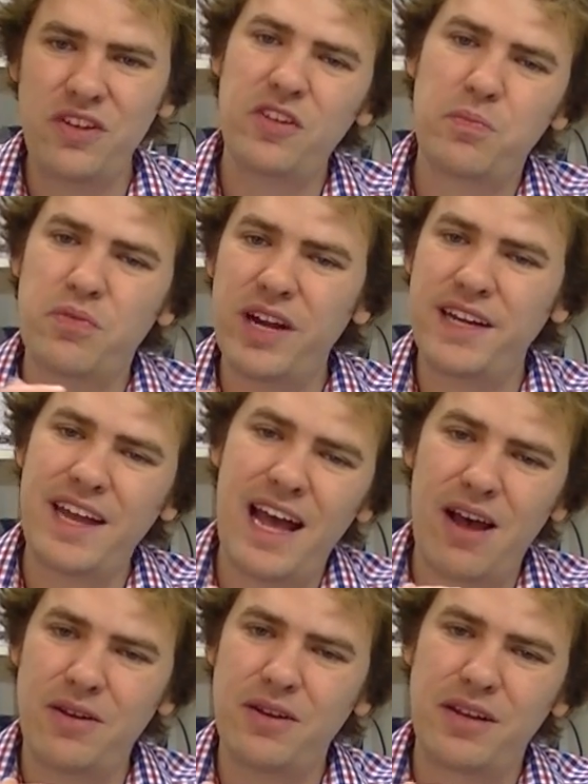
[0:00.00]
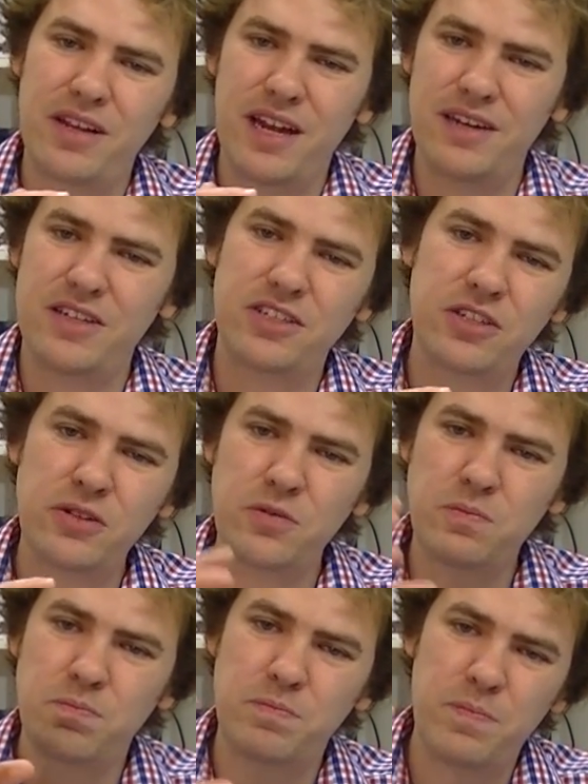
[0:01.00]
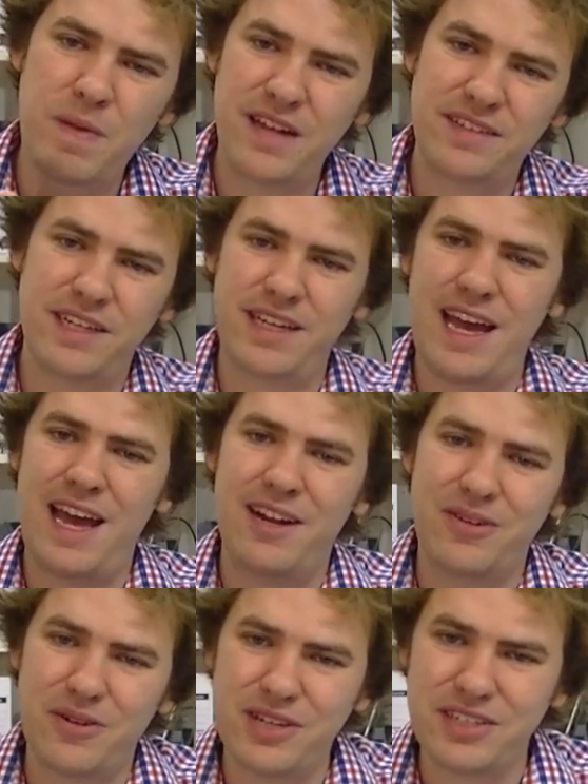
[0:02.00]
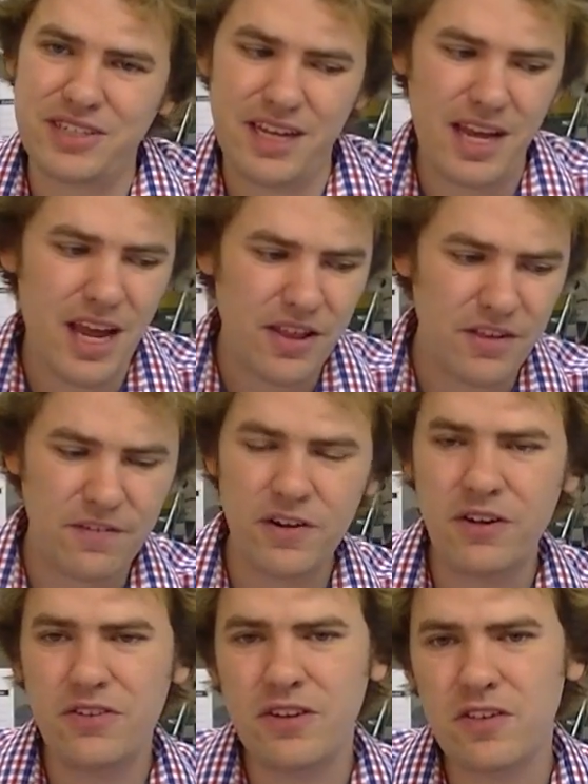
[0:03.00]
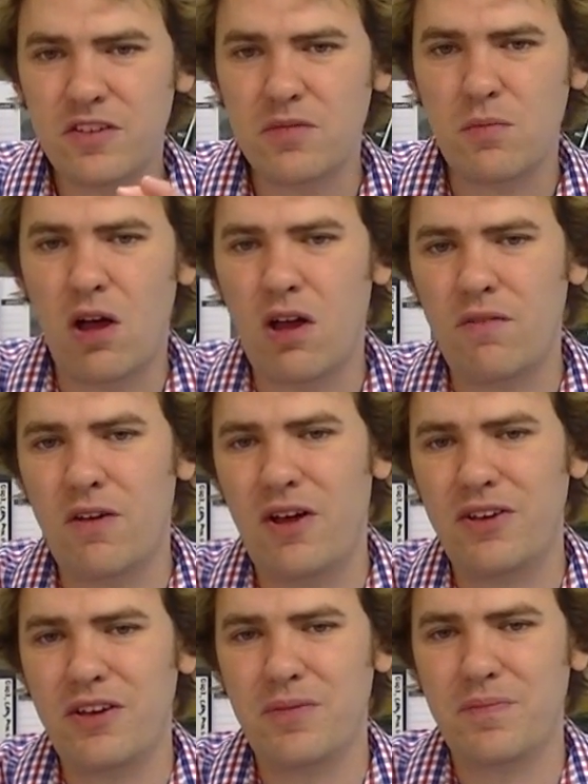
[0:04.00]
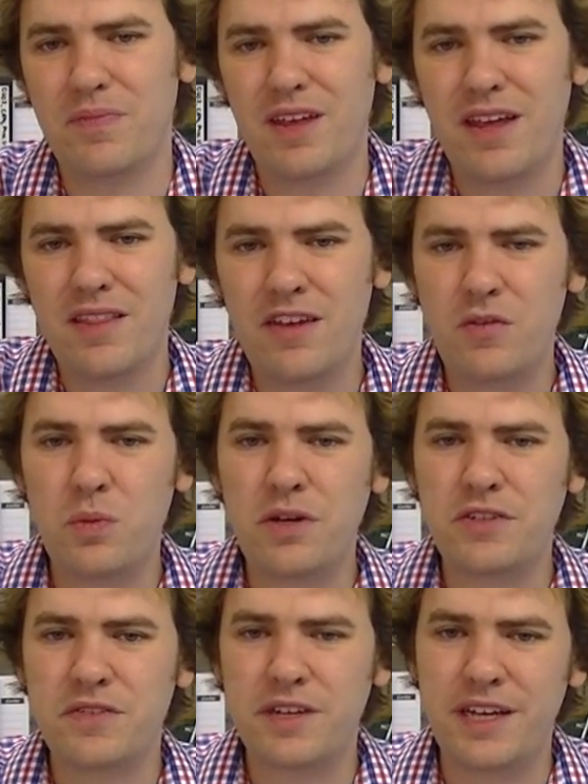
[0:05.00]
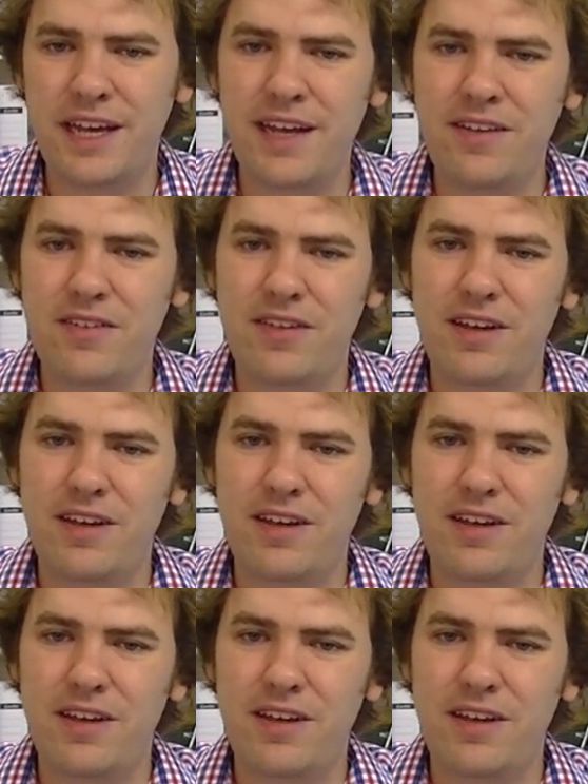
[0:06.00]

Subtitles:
this breakdown into two basic categories. The first is small volume. This works for kits.